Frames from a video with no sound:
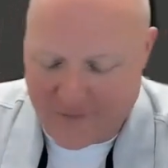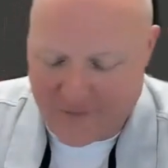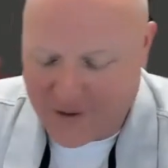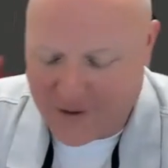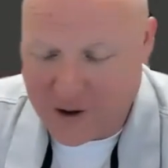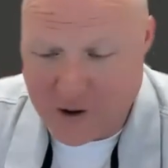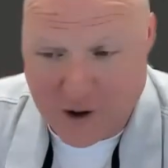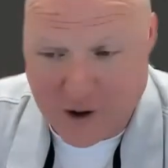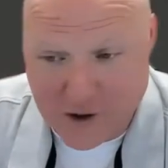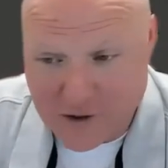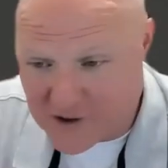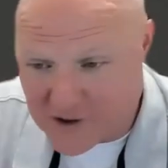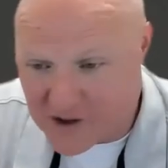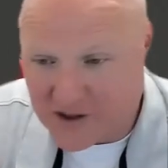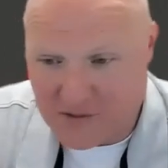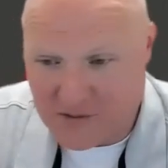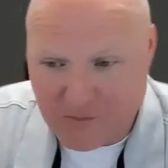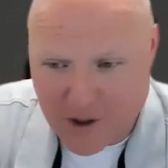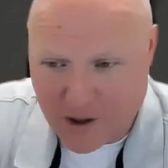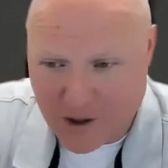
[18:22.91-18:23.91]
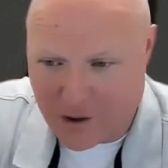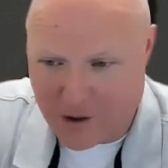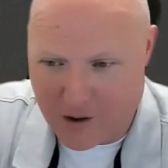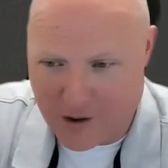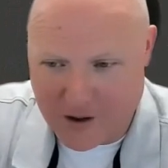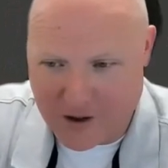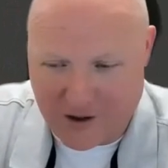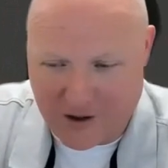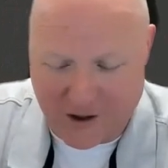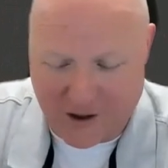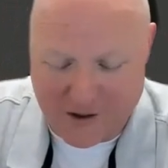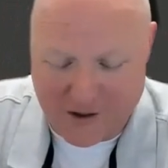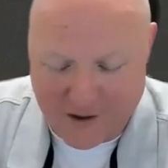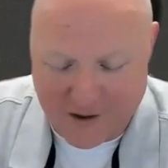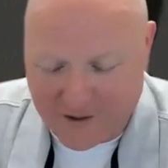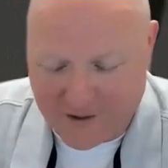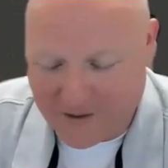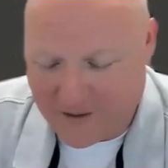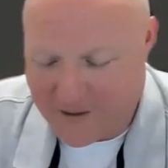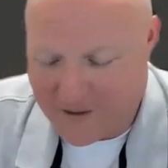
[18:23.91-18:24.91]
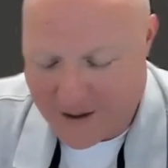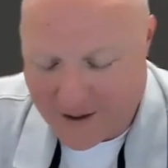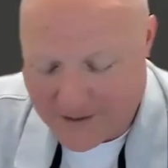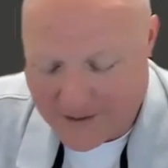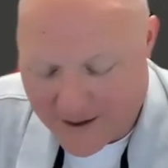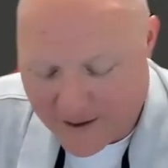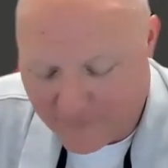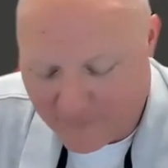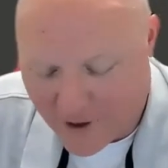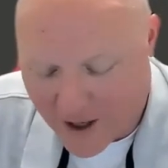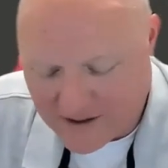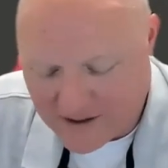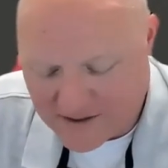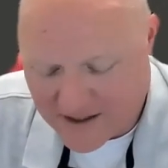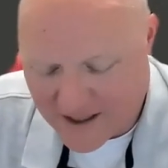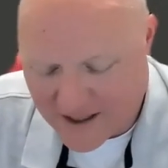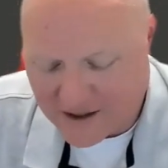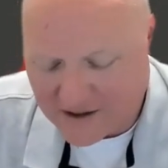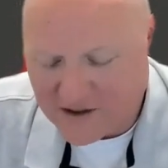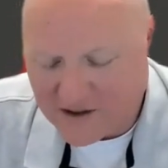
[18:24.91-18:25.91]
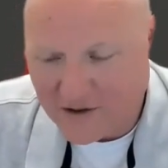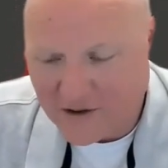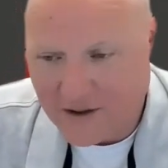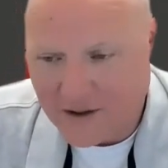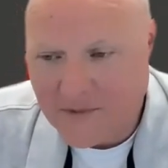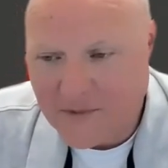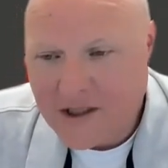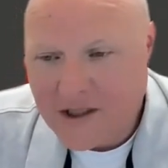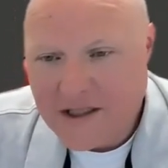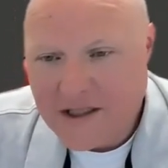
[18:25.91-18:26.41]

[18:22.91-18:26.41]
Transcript: you can use as a mirror, and they write data to them,